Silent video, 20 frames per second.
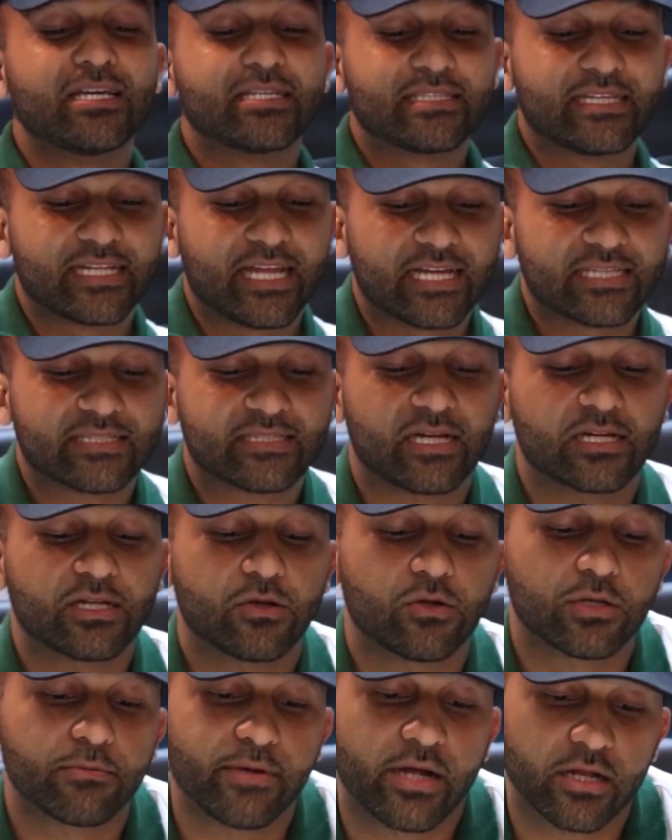Then I started
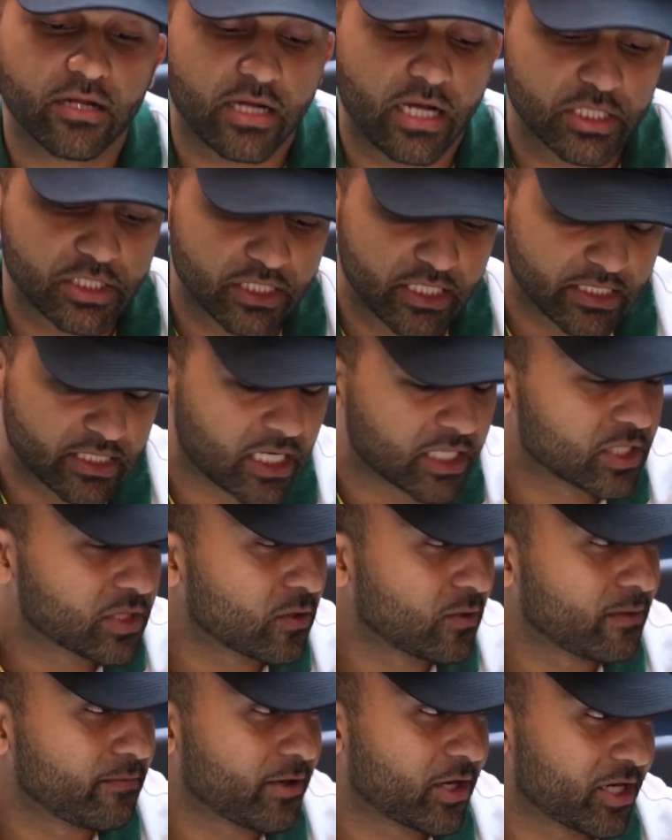going to Broward College and I started
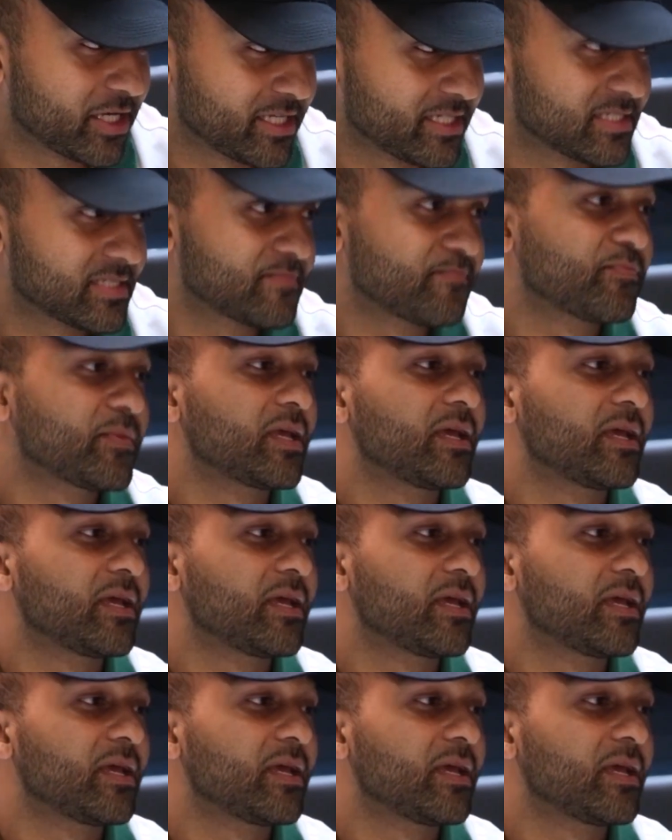throwing parties.